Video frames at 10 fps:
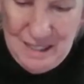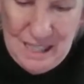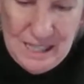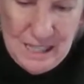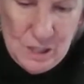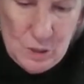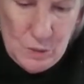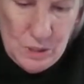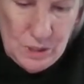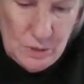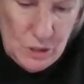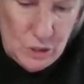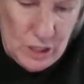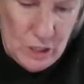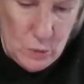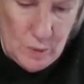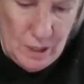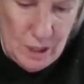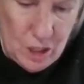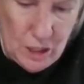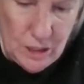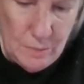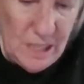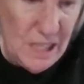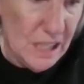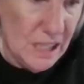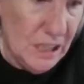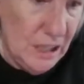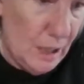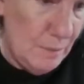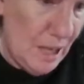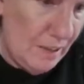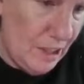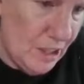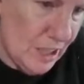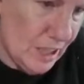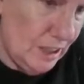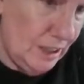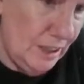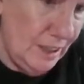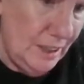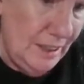He says, "Who's those strange women calling me son? I'm not their son."